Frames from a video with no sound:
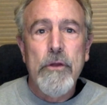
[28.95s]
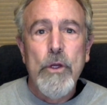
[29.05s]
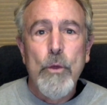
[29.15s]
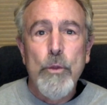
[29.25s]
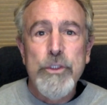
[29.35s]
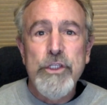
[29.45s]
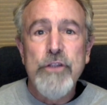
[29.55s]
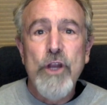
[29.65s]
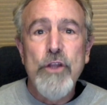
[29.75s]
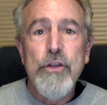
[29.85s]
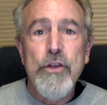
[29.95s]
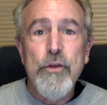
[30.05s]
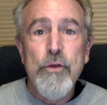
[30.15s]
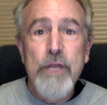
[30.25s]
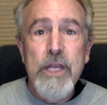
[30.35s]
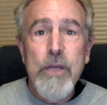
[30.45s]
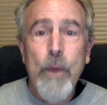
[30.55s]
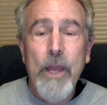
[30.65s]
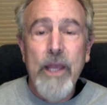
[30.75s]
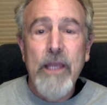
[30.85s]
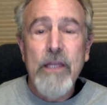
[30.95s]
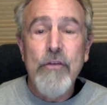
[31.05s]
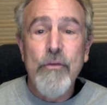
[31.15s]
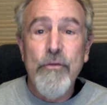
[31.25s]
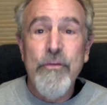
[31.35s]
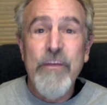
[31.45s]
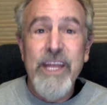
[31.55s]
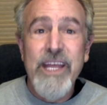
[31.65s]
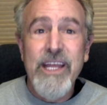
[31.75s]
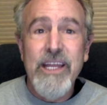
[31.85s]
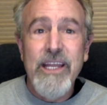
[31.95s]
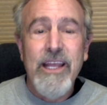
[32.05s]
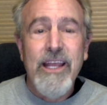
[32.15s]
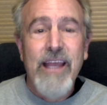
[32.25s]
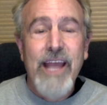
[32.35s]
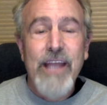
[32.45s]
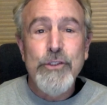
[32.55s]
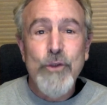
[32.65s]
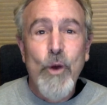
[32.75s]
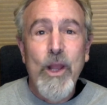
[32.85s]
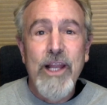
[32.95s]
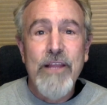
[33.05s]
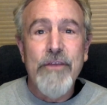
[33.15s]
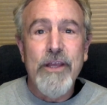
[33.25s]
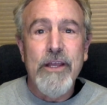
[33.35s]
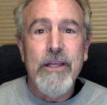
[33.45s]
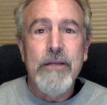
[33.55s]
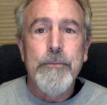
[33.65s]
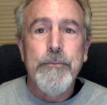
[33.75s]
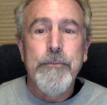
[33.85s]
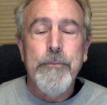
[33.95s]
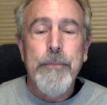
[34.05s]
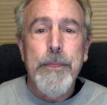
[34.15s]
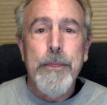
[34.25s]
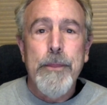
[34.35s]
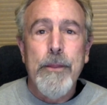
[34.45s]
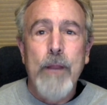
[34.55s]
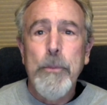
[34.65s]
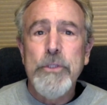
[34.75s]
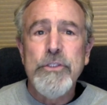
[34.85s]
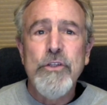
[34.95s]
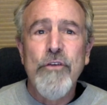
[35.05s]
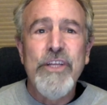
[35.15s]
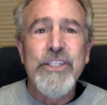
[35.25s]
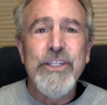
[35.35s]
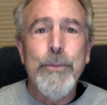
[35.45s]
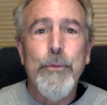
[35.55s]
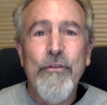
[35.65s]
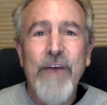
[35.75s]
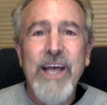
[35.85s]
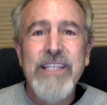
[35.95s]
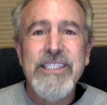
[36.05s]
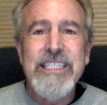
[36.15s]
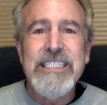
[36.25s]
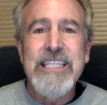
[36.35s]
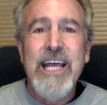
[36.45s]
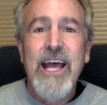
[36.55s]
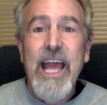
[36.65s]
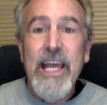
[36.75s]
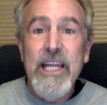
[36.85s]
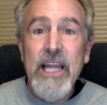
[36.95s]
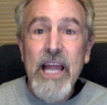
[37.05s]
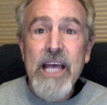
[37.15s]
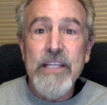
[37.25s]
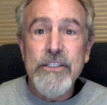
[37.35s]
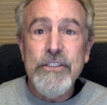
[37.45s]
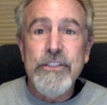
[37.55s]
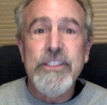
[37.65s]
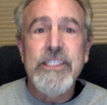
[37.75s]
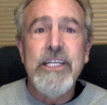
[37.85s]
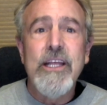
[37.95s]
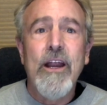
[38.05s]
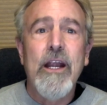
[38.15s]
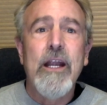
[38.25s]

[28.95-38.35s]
which is our unique way to fit in and enjoy living. Our personal vision provides us a lens to see our